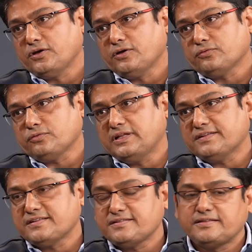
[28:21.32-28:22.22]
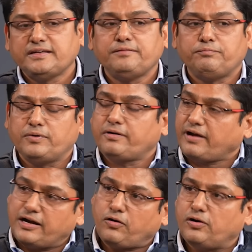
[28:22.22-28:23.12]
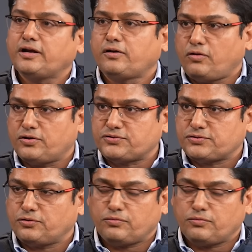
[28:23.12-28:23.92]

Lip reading: So this is the trend all across.